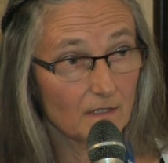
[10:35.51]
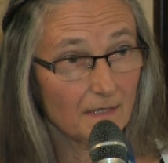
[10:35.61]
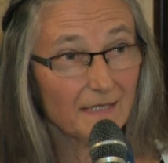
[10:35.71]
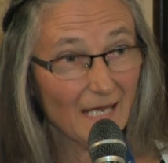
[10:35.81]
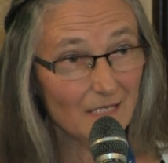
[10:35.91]

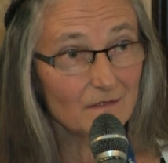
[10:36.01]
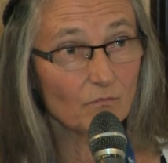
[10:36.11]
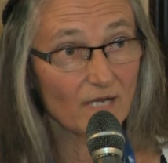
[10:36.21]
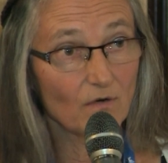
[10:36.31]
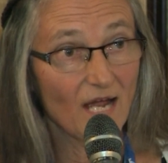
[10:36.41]

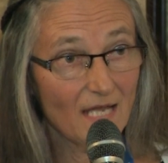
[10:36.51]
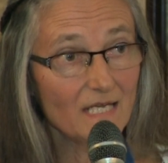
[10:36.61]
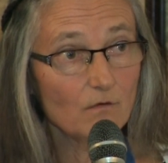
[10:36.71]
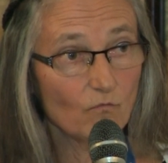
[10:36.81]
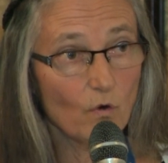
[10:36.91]
state where
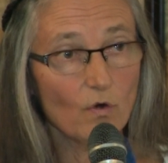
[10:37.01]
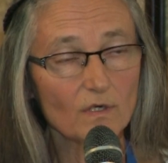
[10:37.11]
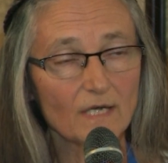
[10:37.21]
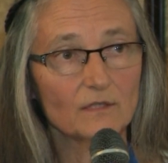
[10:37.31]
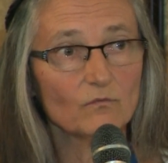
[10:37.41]
I
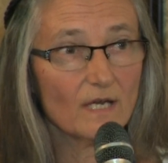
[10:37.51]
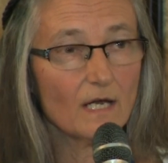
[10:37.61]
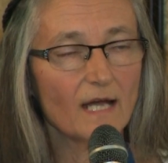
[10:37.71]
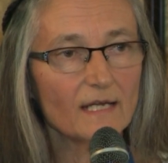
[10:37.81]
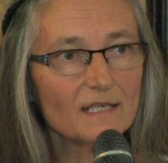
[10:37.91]
work and
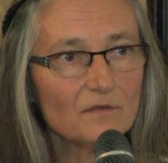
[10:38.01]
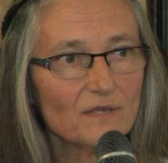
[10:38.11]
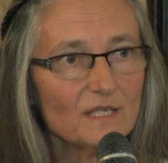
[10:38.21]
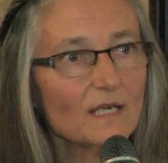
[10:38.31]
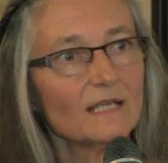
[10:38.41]
where I
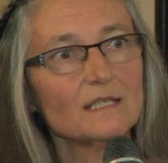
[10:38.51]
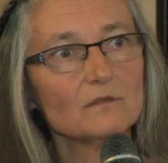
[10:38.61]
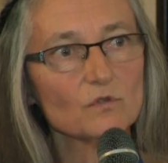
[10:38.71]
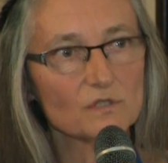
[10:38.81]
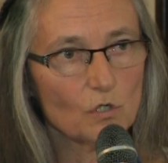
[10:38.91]
live in, and
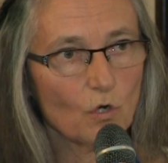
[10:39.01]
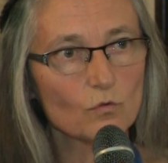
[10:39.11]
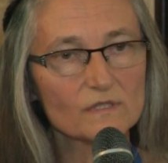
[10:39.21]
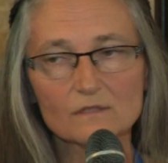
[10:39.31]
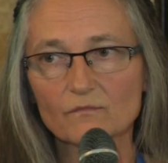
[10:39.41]
it was
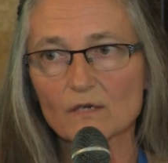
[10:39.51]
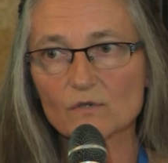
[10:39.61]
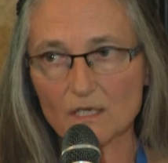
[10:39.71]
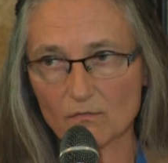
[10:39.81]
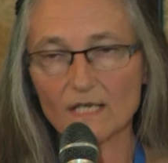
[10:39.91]
closed
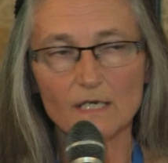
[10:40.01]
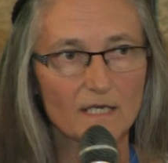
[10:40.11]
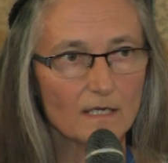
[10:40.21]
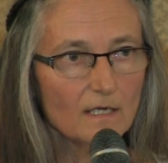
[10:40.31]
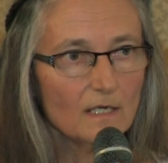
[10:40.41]
very
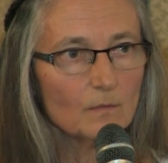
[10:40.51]
quickly